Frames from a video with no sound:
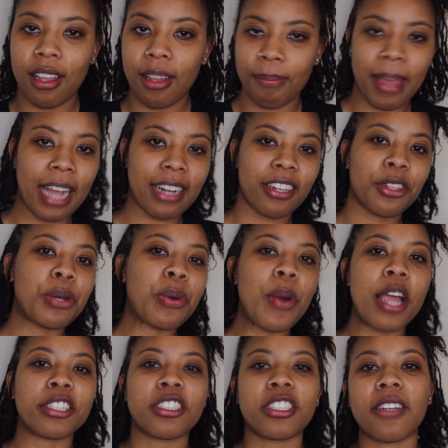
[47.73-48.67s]
Back to the
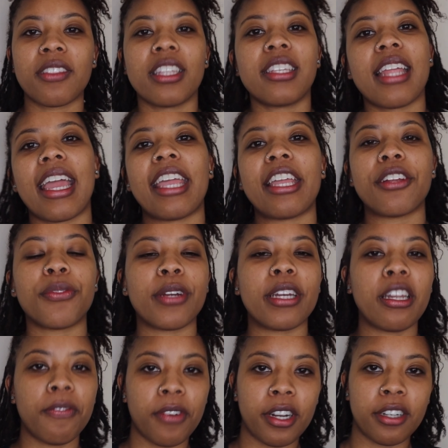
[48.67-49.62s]
question of the day,
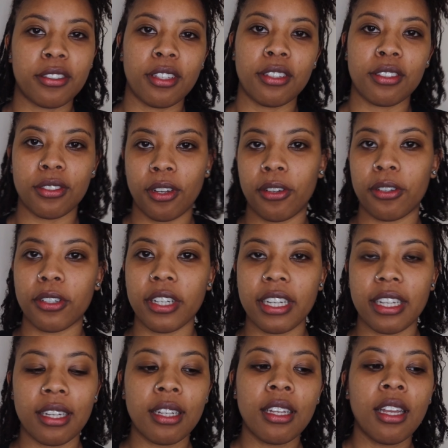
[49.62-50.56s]
grid versus no
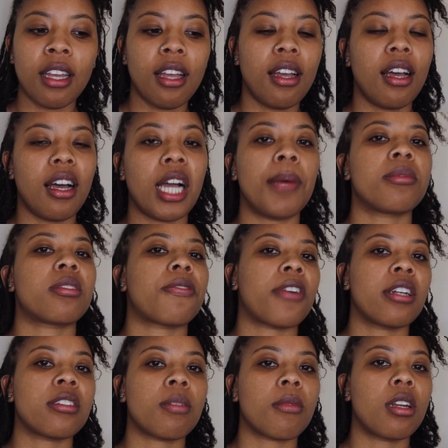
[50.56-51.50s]
grid. So
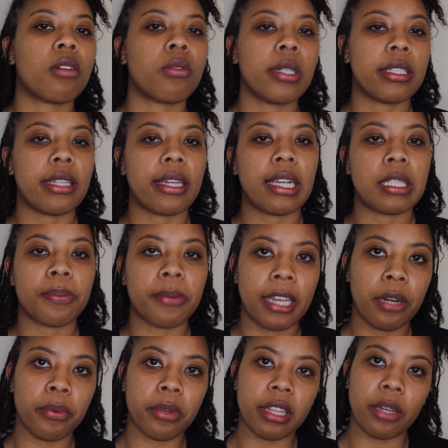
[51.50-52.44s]
first I'm going to quickly
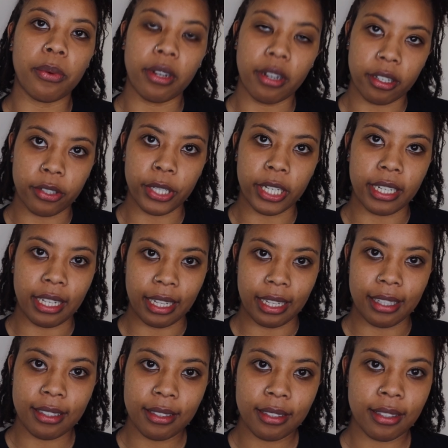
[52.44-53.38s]
explain really what a grid
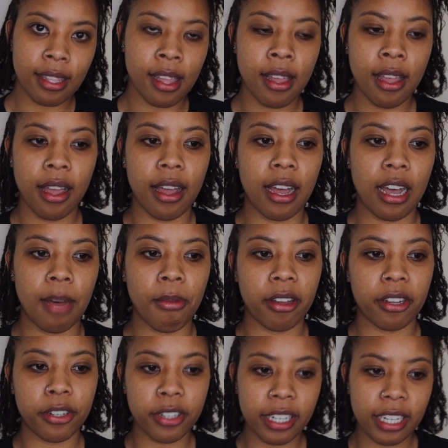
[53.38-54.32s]
is.
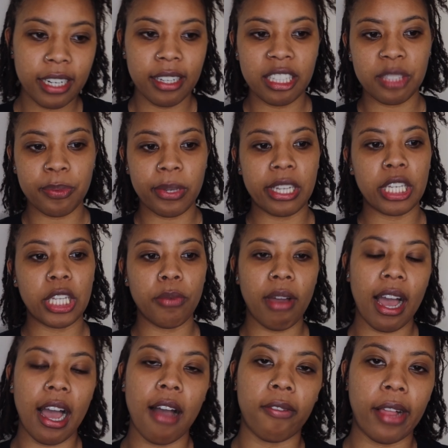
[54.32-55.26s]
A grid is when you
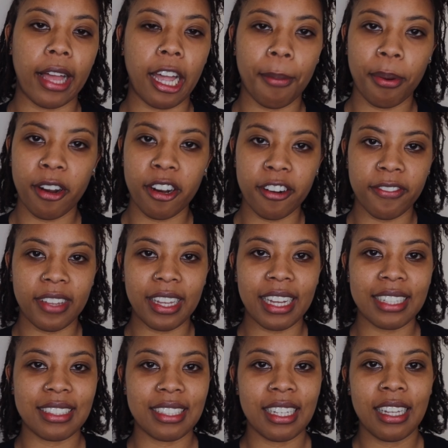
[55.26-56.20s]
have like
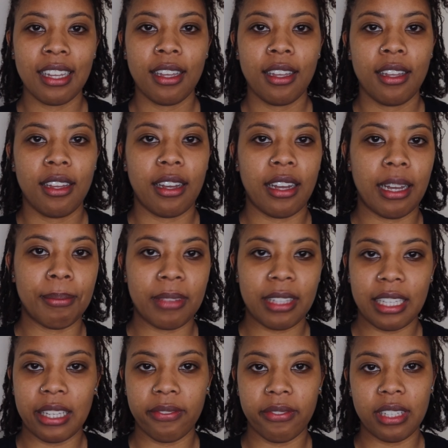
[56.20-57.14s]
perfect,
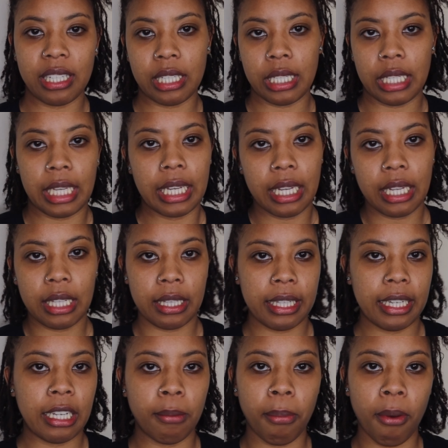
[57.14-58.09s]
even, neat,
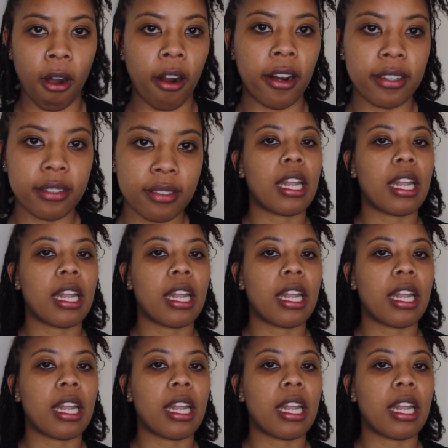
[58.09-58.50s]
clean parts.